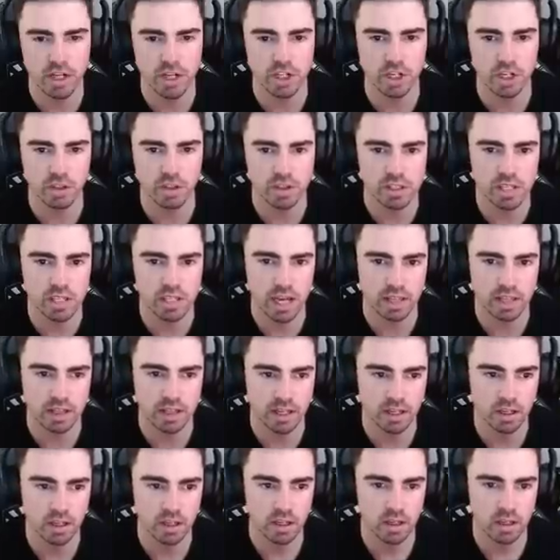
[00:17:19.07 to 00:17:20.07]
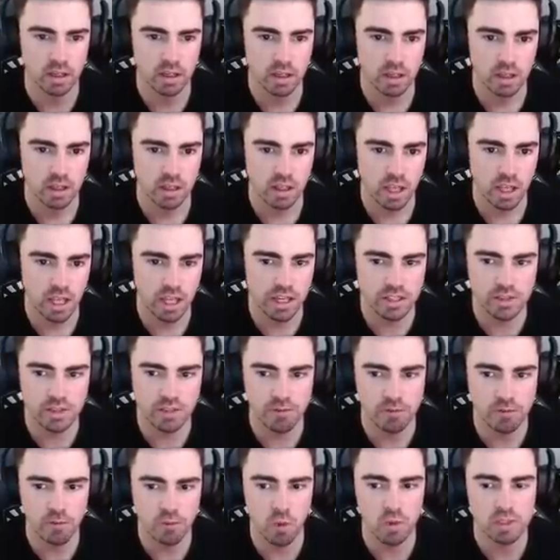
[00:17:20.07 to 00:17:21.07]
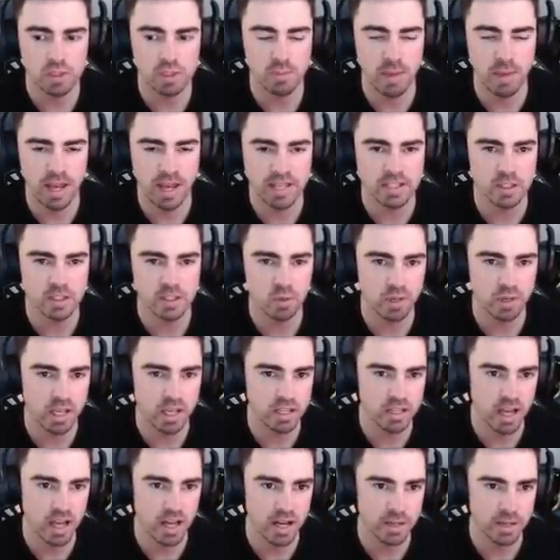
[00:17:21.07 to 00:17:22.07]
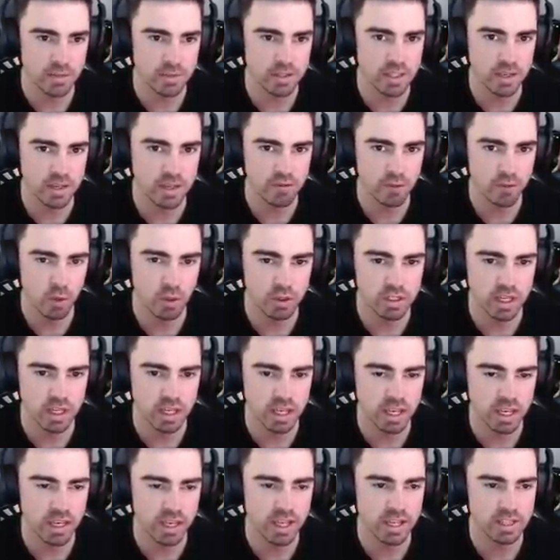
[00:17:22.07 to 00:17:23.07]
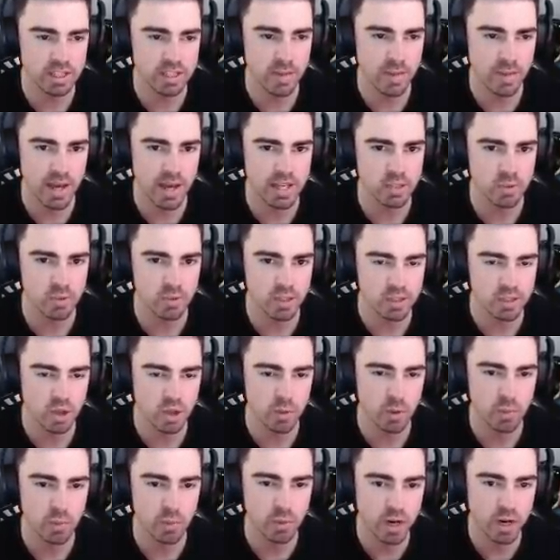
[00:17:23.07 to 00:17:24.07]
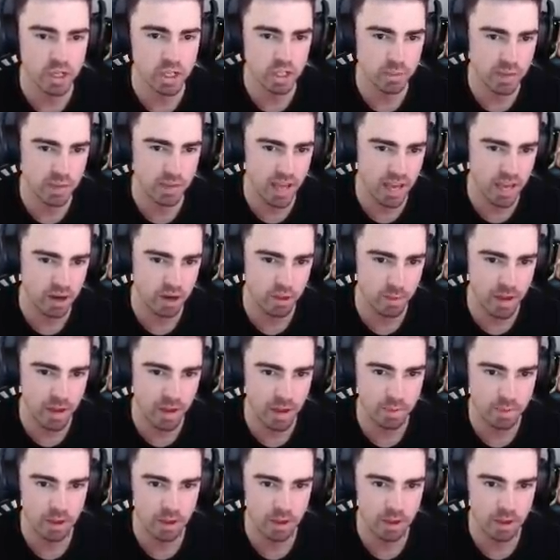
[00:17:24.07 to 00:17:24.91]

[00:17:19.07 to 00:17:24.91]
on the side lane. He doesn't force bases when he has items. He gets a base when there's no more pressure to be had on the map.